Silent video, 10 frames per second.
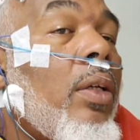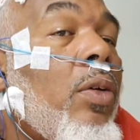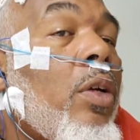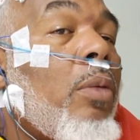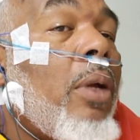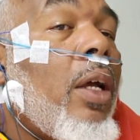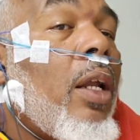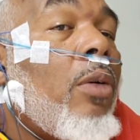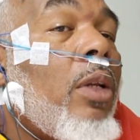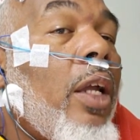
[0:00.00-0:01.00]
You're a good man.
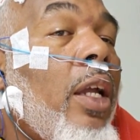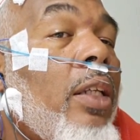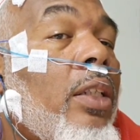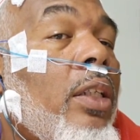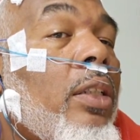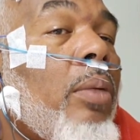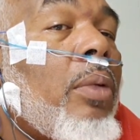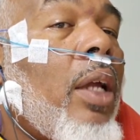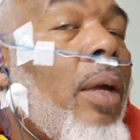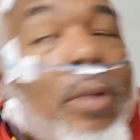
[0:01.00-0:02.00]
I would hate to see
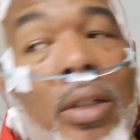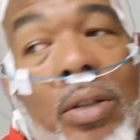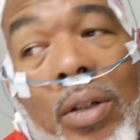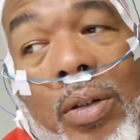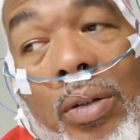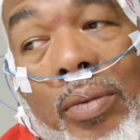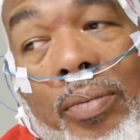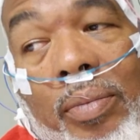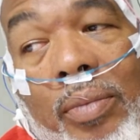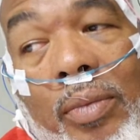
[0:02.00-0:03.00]
something happening to you.
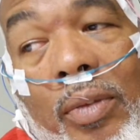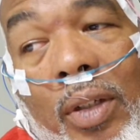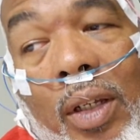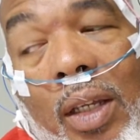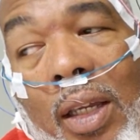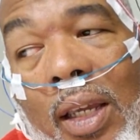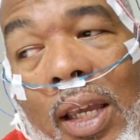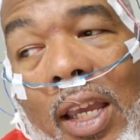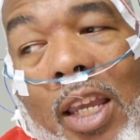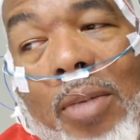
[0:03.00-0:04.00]

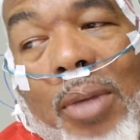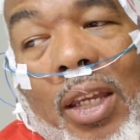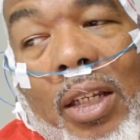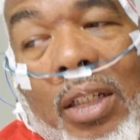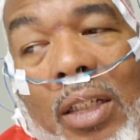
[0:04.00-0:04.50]
Hey, man.